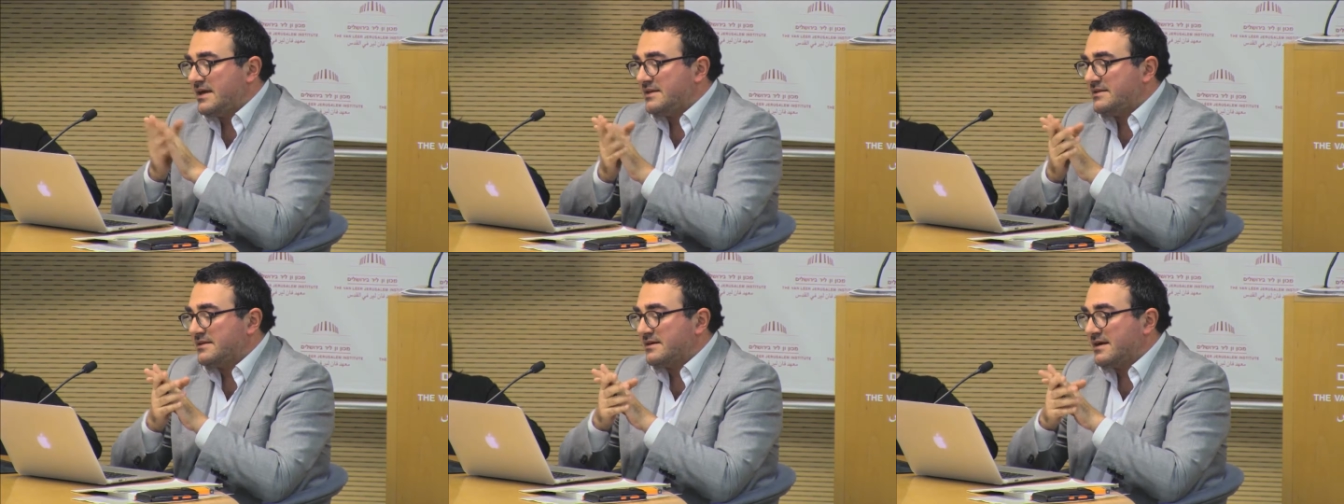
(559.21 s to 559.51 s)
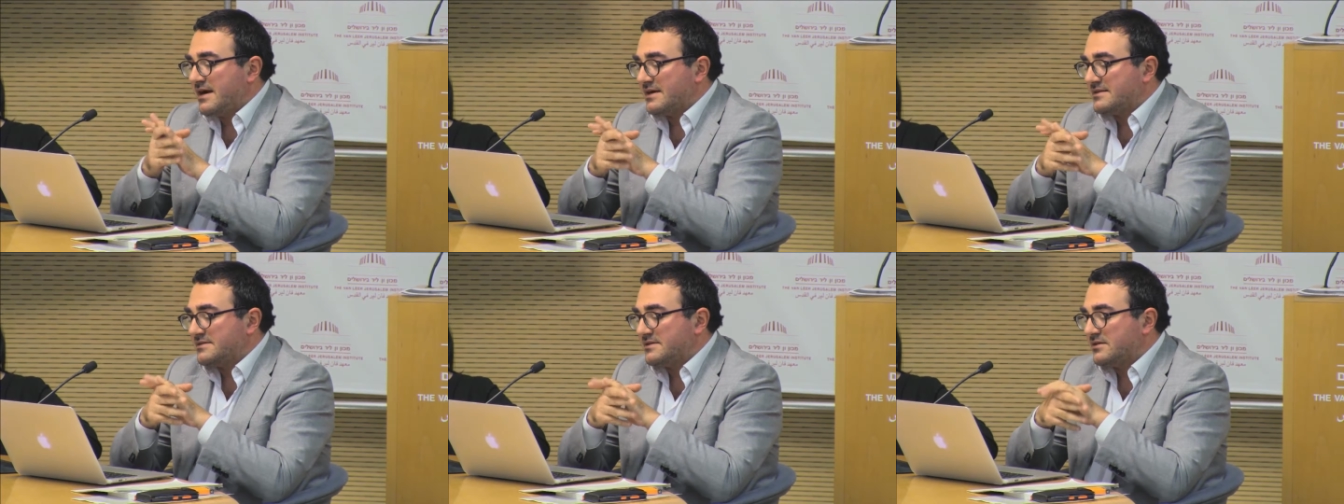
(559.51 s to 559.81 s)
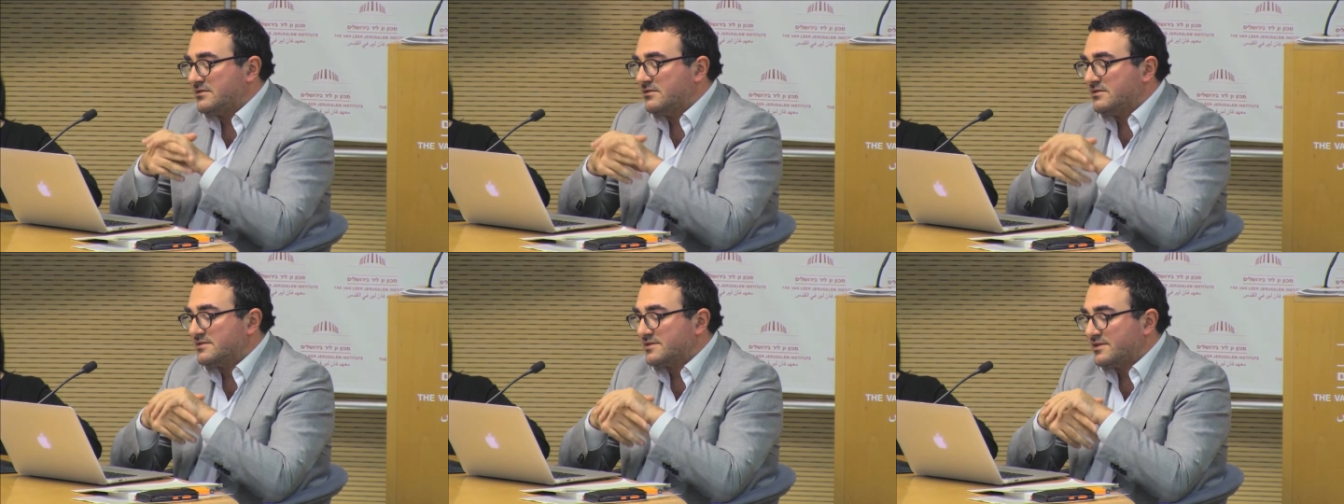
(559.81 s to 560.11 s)
under
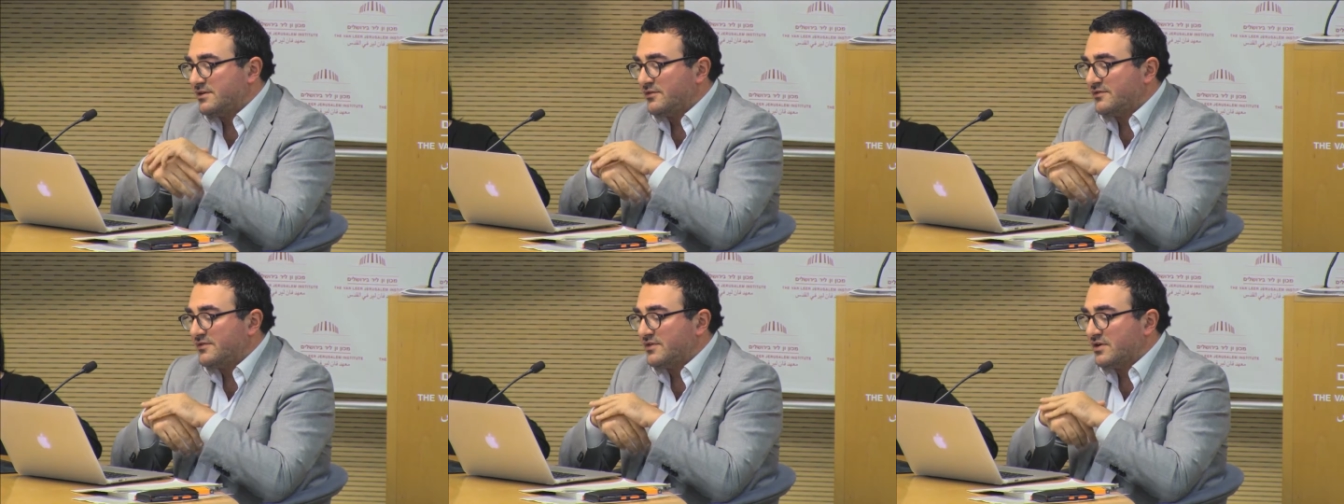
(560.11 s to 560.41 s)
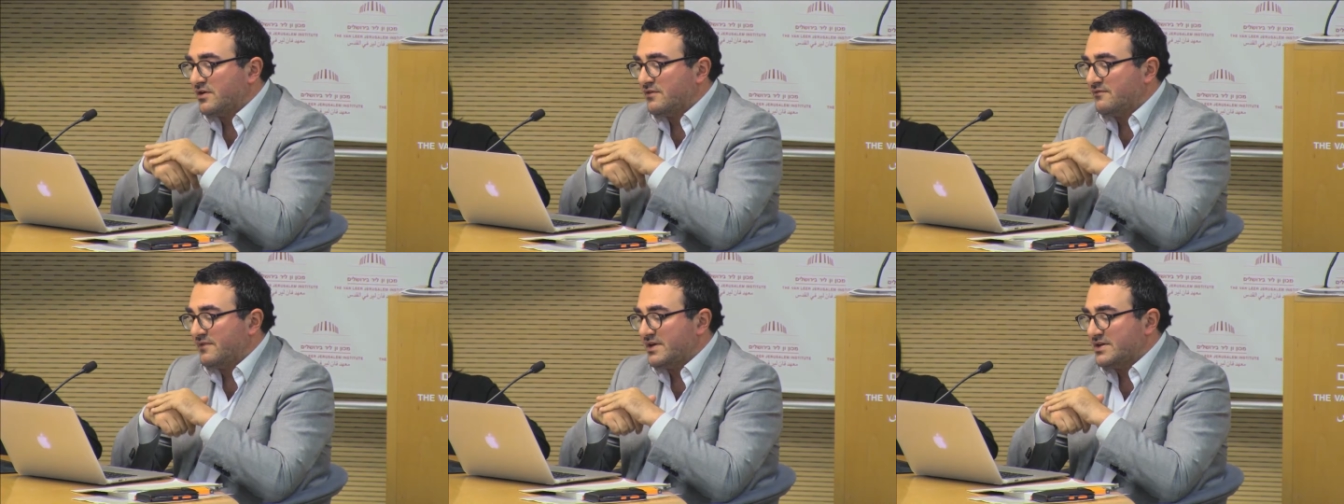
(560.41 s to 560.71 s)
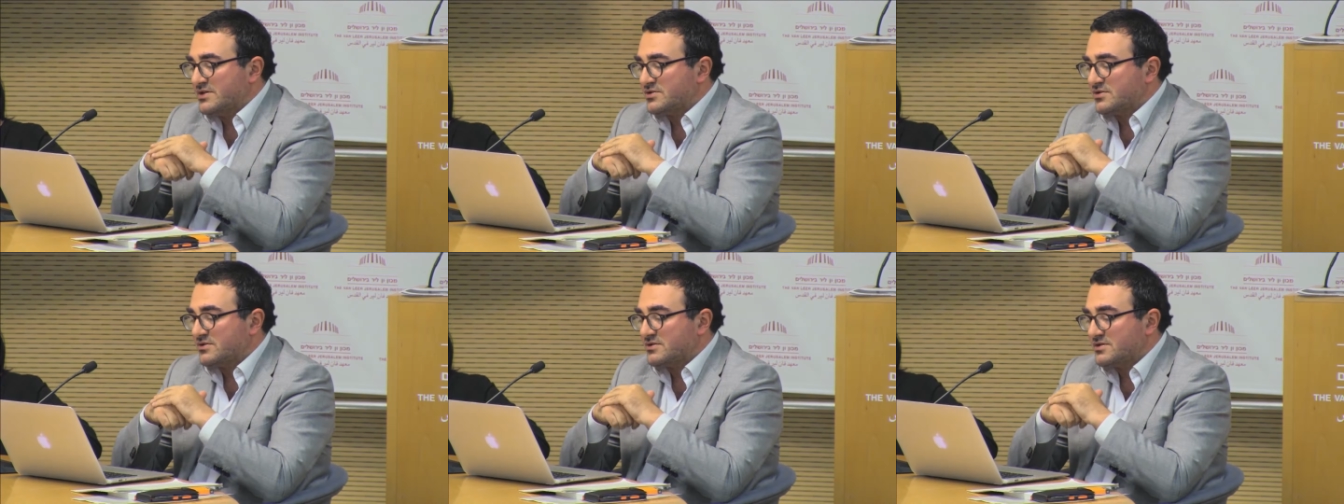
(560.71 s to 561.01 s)
Article 3 of the
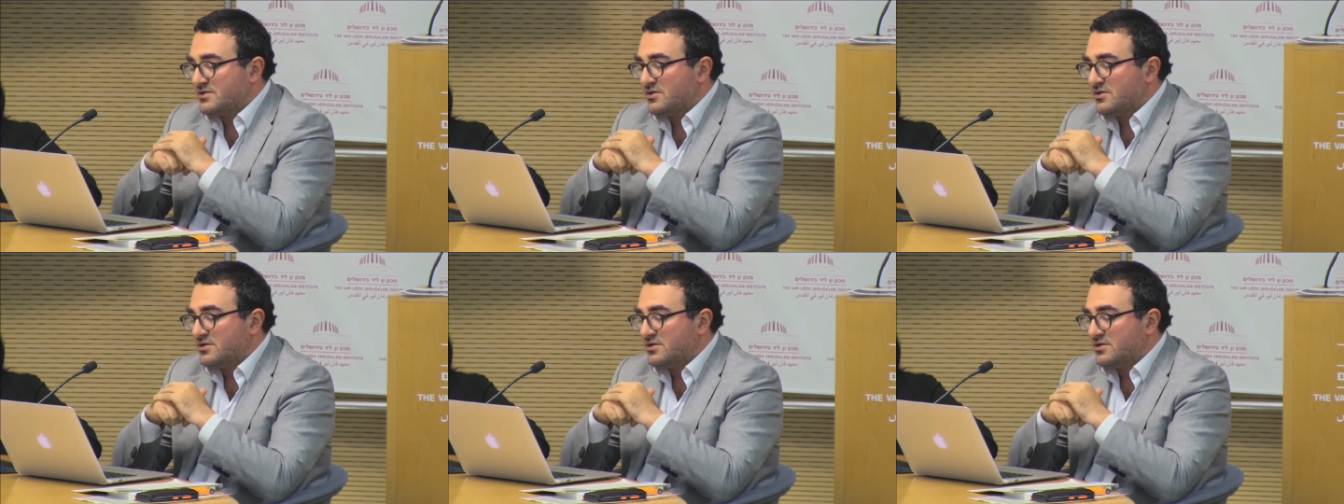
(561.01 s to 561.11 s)
Convention.